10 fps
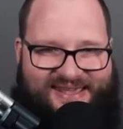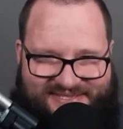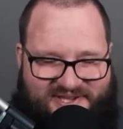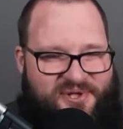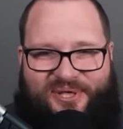that
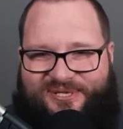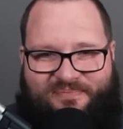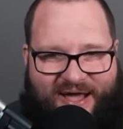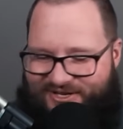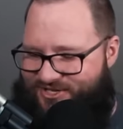a single
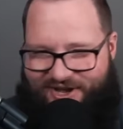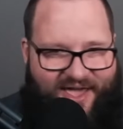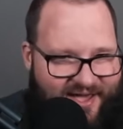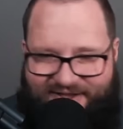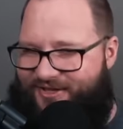
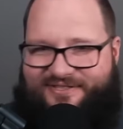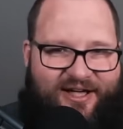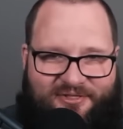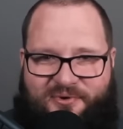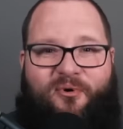expansion could
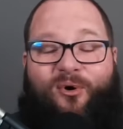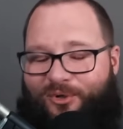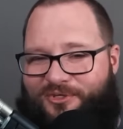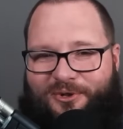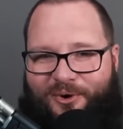tell you
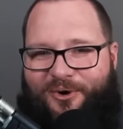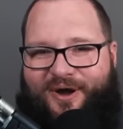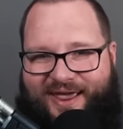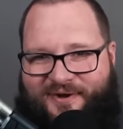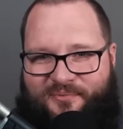all the
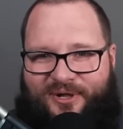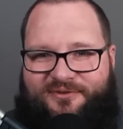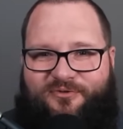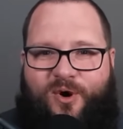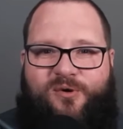lore in
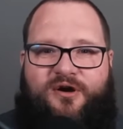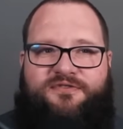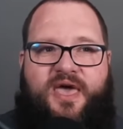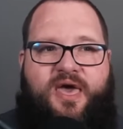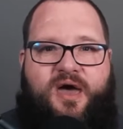World of
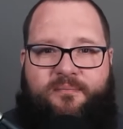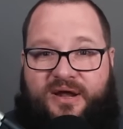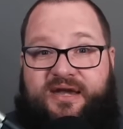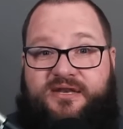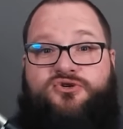Warcraft,
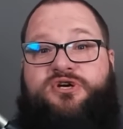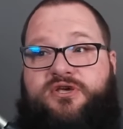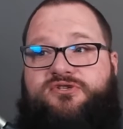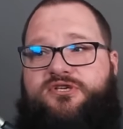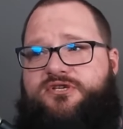but it
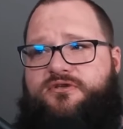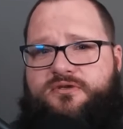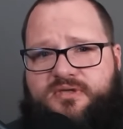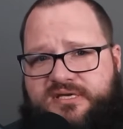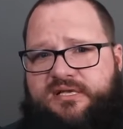introduces you
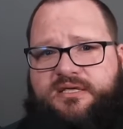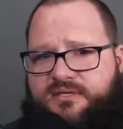to things